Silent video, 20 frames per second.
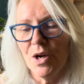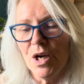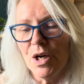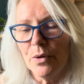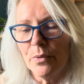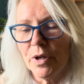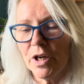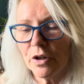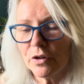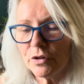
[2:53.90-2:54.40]

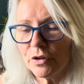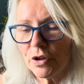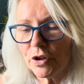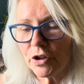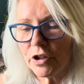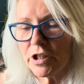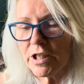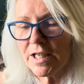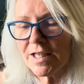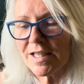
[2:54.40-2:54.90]
We are
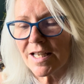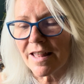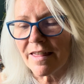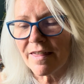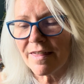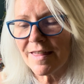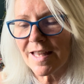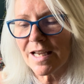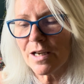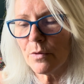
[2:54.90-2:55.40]
learning to
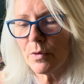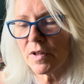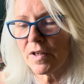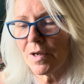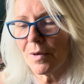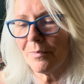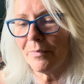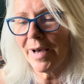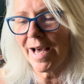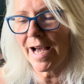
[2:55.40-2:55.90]
think with
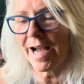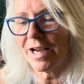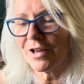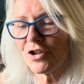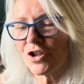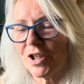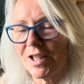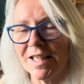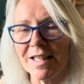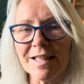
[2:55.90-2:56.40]

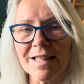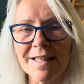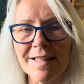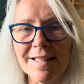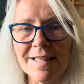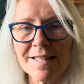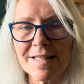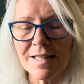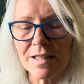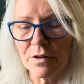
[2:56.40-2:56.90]
compassion and
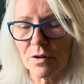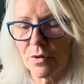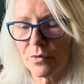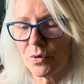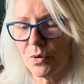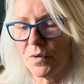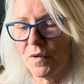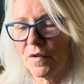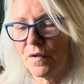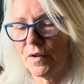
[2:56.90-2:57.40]
listen
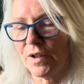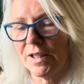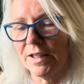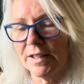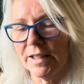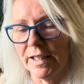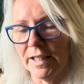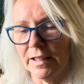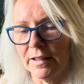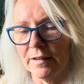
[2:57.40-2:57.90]
through
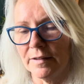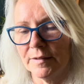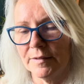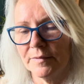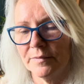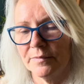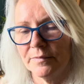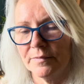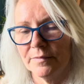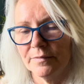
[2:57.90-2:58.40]
feeling.
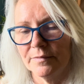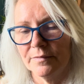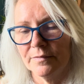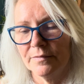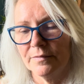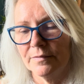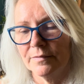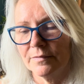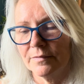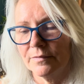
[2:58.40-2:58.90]

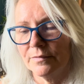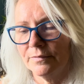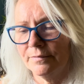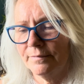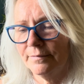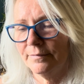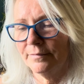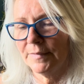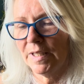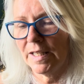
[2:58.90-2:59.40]

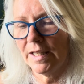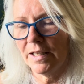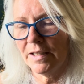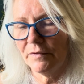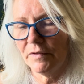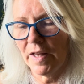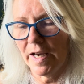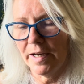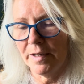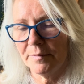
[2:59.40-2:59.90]
I
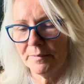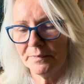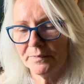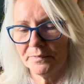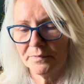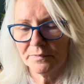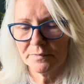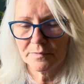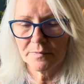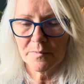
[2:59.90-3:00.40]
like that.
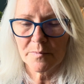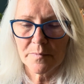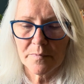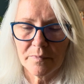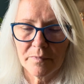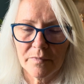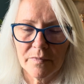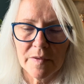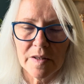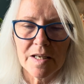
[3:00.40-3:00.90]

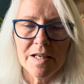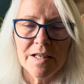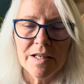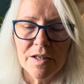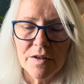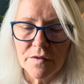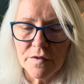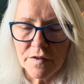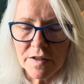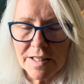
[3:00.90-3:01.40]

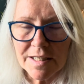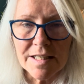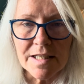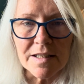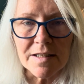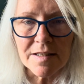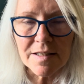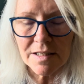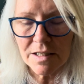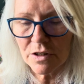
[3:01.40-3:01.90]

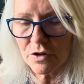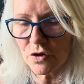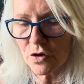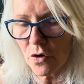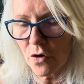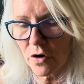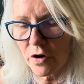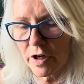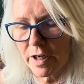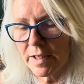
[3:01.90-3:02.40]
Venus in
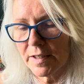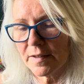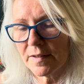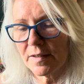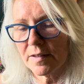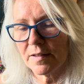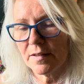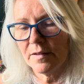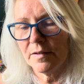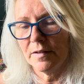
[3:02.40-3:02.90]

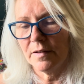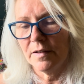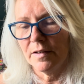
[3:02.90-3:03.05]
Taurus.